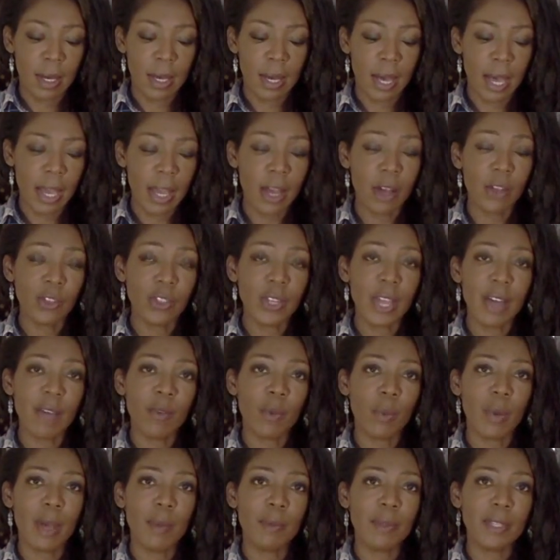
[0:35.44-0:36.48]
I also have
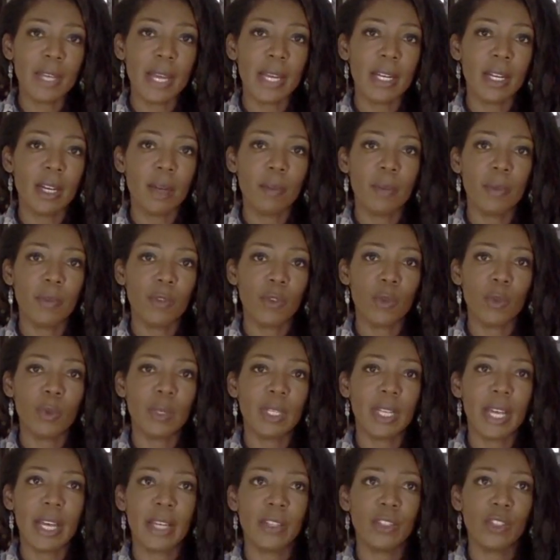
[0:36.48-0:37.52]
a website up if you
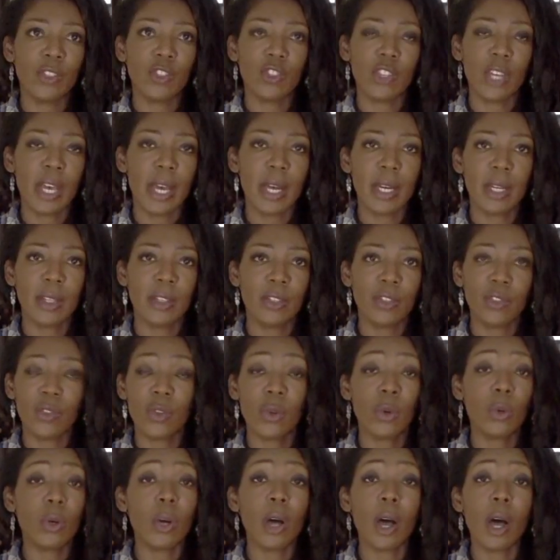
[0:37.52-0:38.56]
would like to check. There's
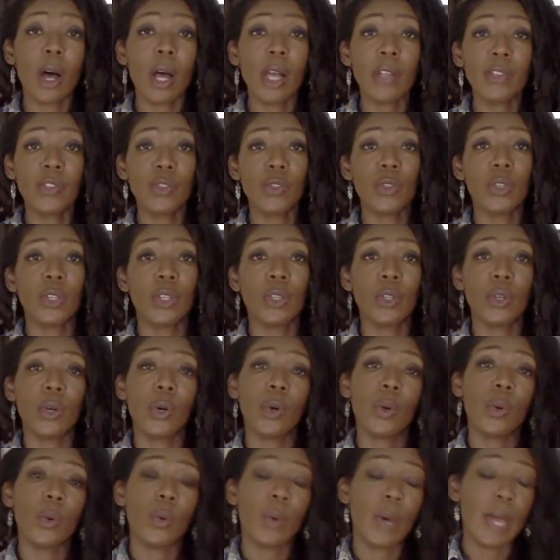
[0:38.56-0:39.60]
no cost. You can
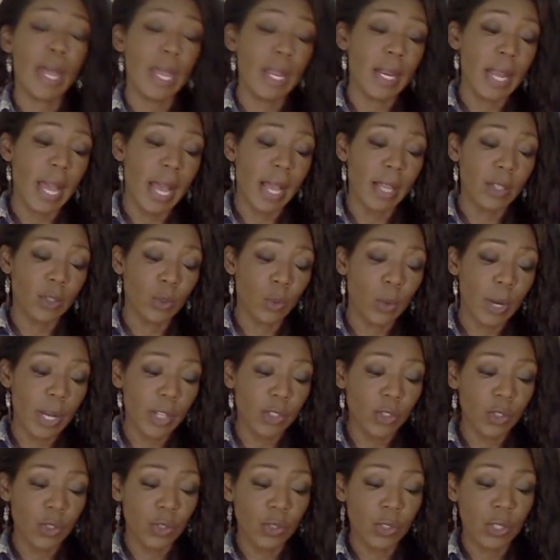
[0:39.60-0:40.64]
go and ask
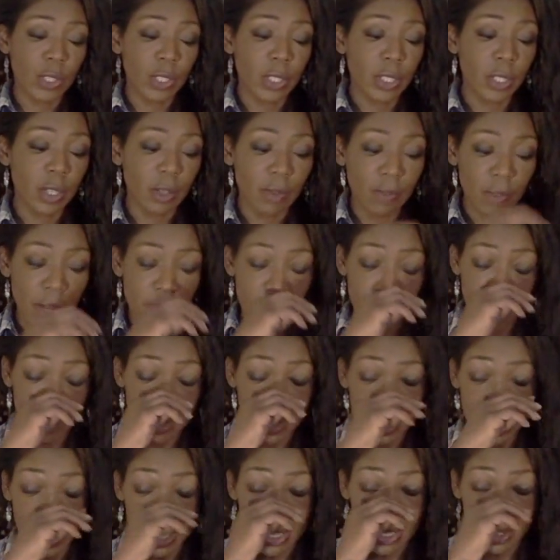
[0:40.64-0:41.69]
questions to clarify the
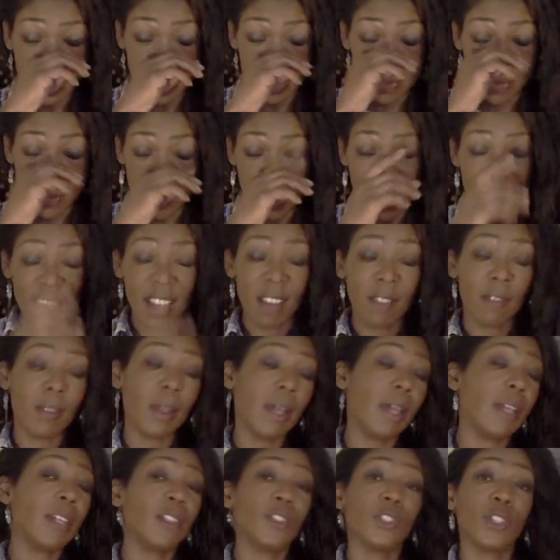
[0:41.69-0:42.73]
readings. If you have,
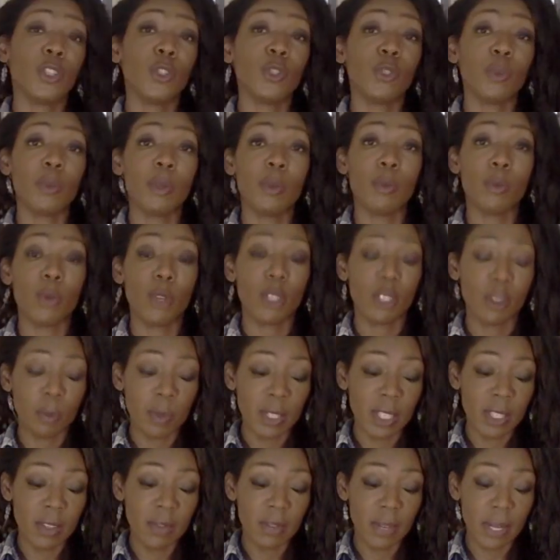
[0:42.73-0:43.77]
more
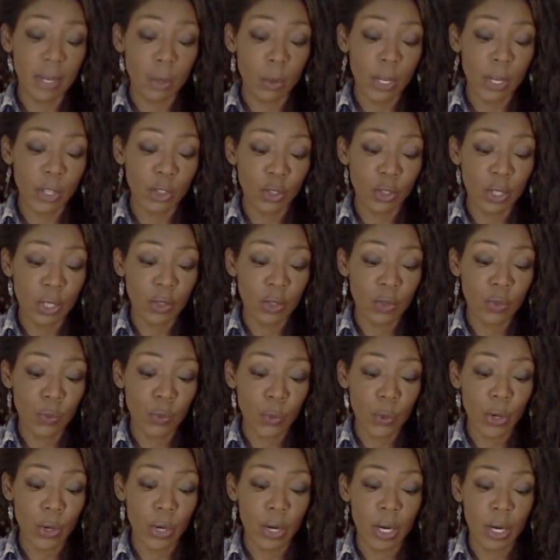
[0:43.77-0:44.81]
specific questions
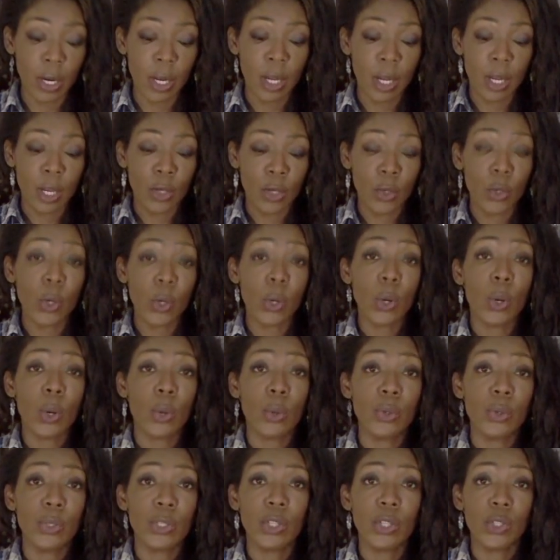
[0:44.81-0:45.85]
for your
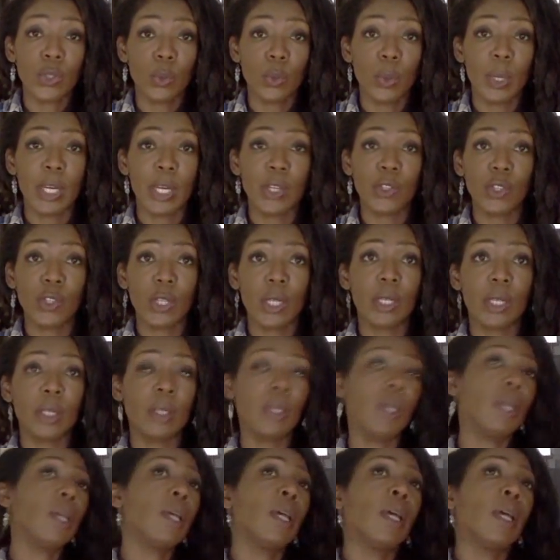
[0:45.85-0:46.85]
own situation,